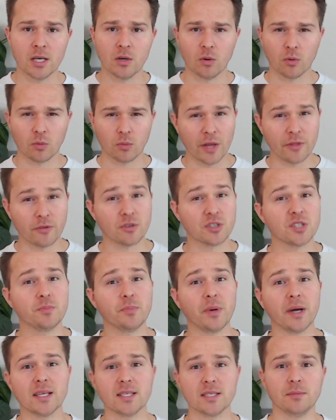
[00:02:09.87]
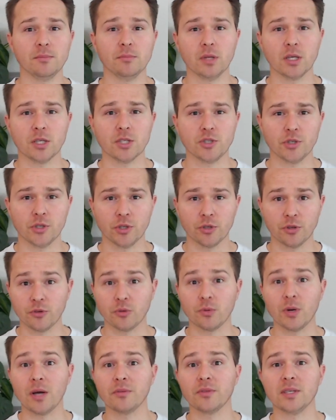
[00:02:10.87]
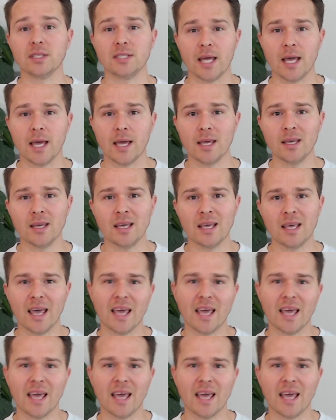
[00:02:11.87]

or rather spikes in blood sugar throughout the day.